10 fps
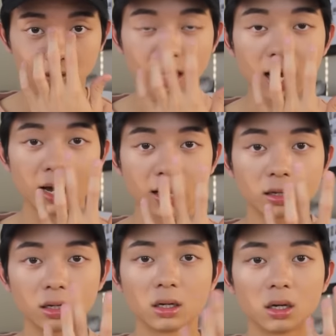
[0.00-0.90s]
really
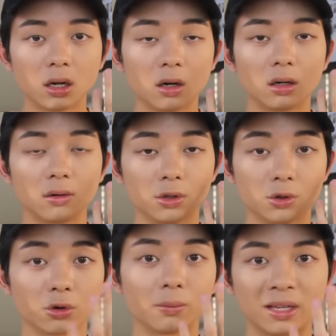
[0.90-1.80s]
high
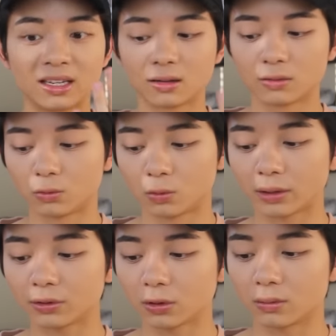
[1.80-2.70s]
European
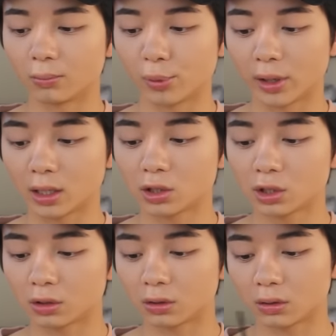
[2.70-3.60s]
Western
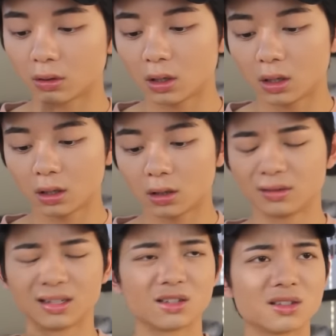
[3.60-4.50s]
bridged.
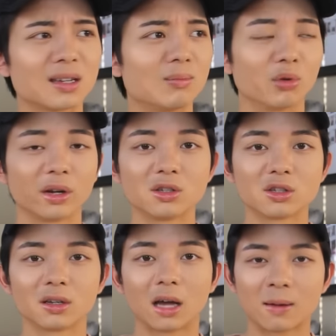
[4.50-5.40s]
Did I just say
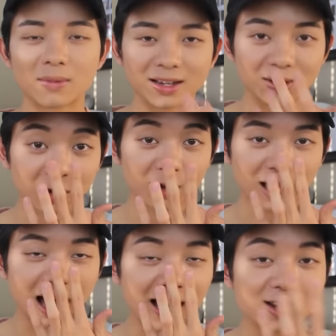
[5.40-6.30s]
bridged? I meant
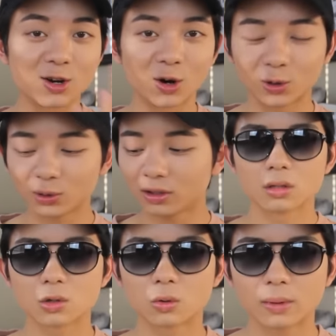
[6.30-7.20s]
high nose.
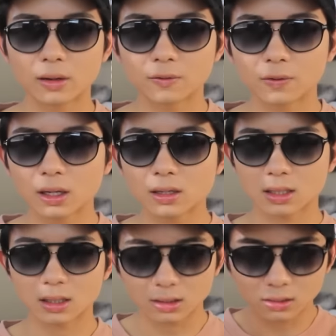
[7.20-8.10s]
So when my face
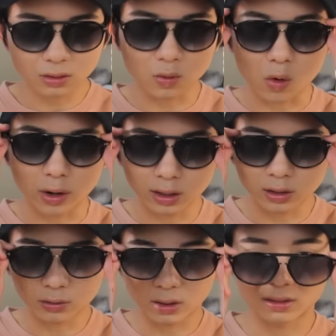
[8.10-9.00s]
gets a little oily
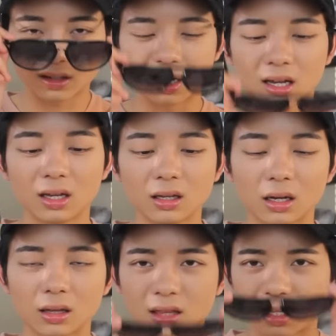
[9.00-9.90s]
throughout the day,
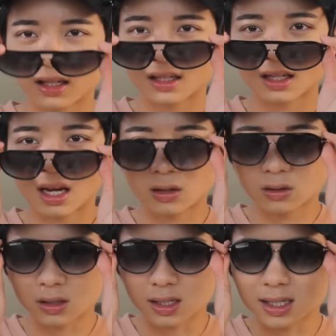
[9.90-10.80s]
these
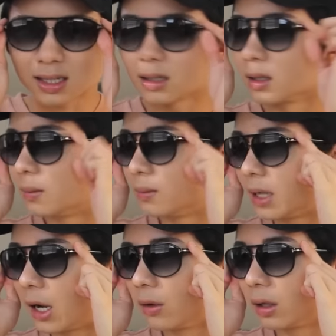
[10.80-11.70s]
tend to slip
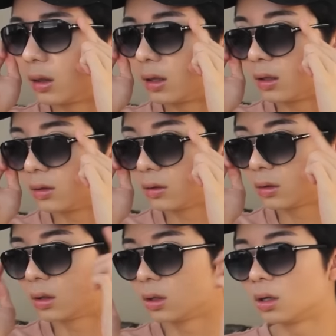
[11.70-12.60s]
down like this.
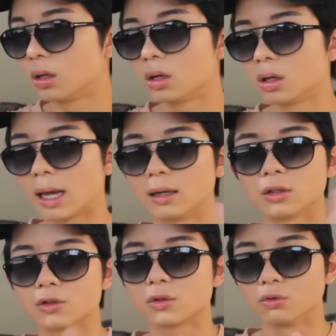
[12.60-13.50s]
And it's
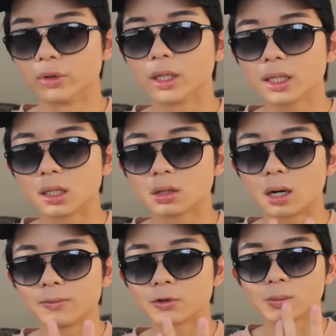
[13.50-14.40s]
just really
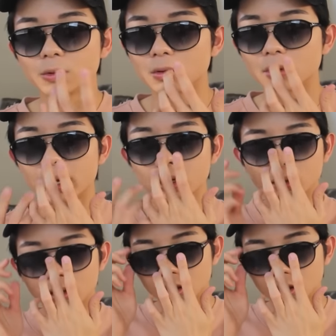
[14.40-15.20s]
uncomfortable, and